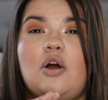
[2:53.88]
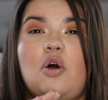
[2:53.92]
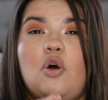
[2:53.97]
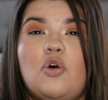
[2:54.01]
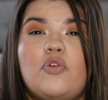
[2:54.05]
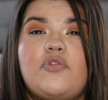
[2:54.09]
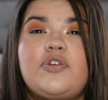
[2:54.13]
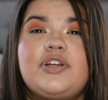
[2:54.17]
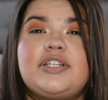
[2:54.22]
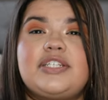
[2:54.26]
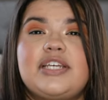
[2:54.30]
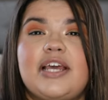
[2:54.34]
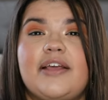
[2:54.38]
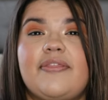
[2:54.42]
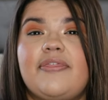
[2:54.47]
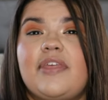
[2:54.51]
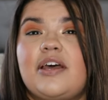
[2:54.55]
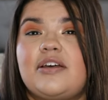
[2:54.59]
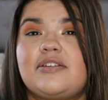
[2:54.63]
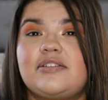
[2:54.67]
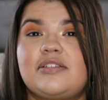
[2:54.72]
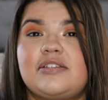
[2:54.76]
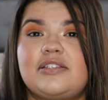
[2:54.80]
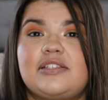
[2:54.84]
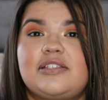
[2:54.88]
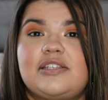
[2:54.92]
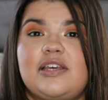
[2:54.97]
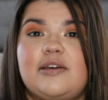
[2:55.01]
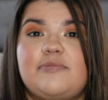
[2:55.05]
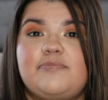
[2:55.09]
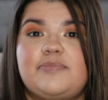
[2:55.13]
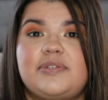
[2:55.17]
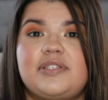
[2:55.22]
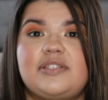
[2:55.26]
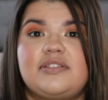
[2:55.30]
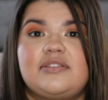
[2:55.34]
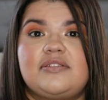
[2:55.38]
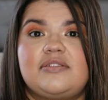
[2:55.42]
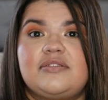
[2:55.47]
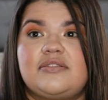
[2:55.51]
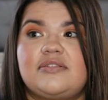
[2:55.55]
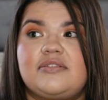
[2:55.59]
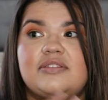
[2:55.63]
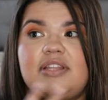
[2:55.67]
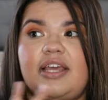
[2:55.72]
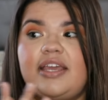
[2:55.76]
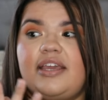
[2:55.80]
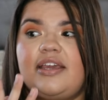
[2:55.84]
over ten thousand steps
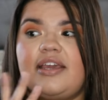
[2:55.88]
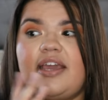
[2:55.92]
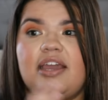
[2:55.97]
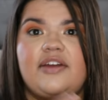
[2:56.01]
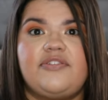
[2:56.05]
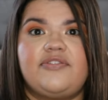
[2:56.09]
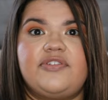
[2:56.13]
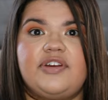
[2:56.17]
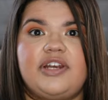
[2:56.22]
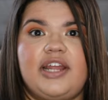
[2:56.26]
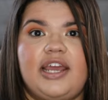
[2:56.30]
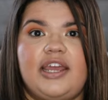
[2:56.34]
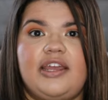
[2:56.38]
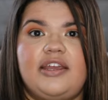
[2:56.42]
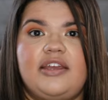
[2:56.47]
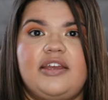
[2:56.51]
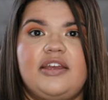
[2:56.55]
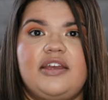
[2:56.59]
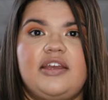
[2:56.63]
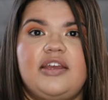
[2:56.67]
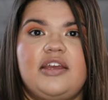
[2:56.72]
like every day.